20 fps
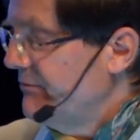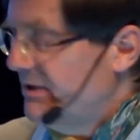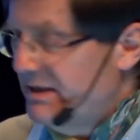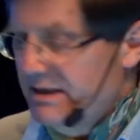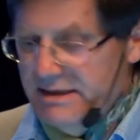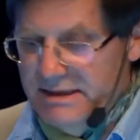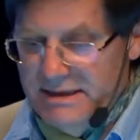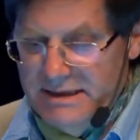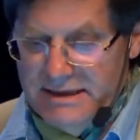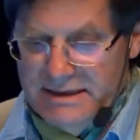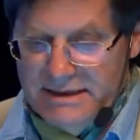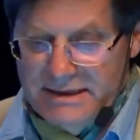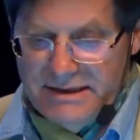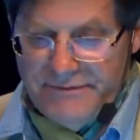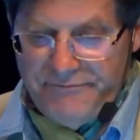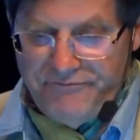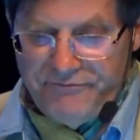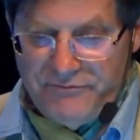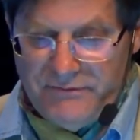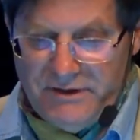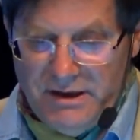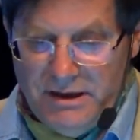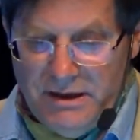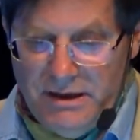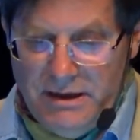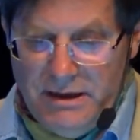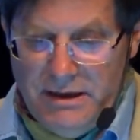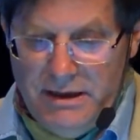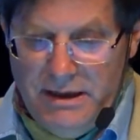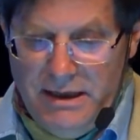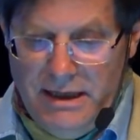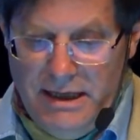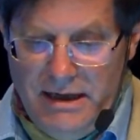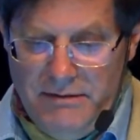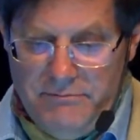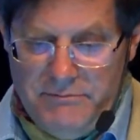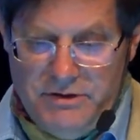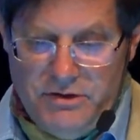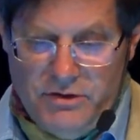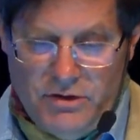disease.
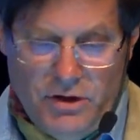You